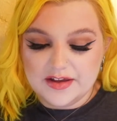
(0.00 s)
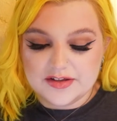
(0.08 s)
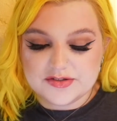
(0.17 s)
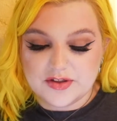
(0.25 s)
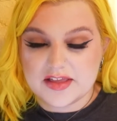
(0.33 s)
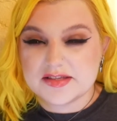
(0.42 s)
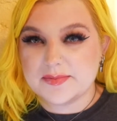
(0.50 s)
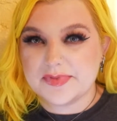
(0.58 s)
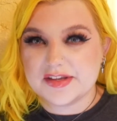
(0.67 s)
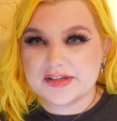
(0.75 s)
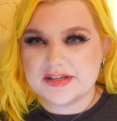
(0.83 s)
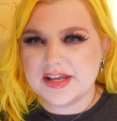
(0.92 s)
so that's
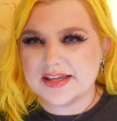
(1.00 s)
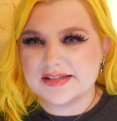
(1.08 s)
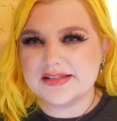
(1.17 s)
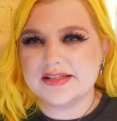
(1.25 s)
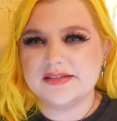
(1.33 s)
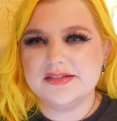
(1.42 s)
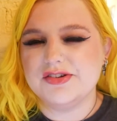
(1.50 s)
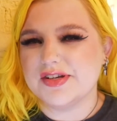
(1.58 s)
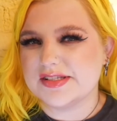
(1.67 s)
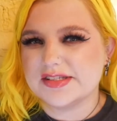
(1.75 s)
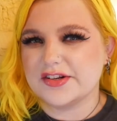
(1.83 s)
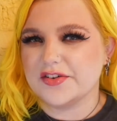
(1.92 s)
something to take into
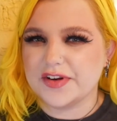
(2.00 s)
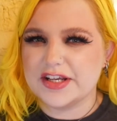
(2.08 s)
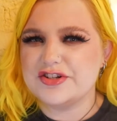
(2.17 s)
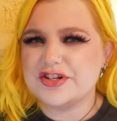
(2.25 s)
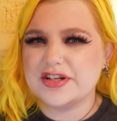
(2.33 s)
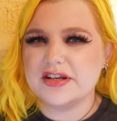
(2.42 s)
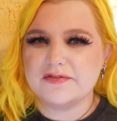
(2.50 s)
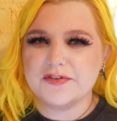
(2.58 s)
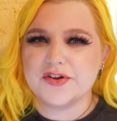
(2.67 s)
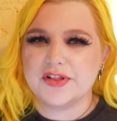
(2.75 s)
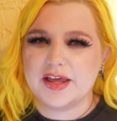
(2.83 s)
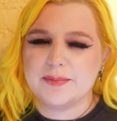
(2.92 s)
consideration if
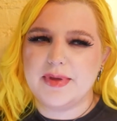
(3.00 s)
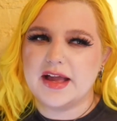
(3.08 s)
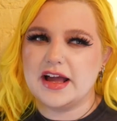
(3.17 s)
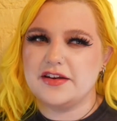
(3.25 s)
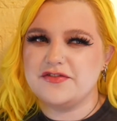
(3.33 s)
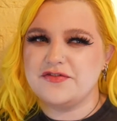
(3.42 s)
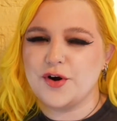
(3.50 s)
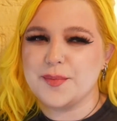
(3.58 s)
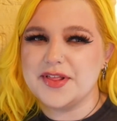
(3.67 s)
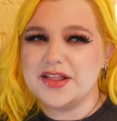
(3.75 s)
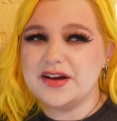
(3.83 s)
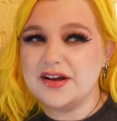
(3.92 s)
you're like big on
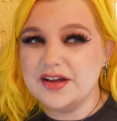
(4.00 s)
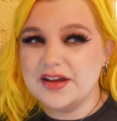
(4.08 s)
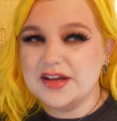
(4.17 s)
formula.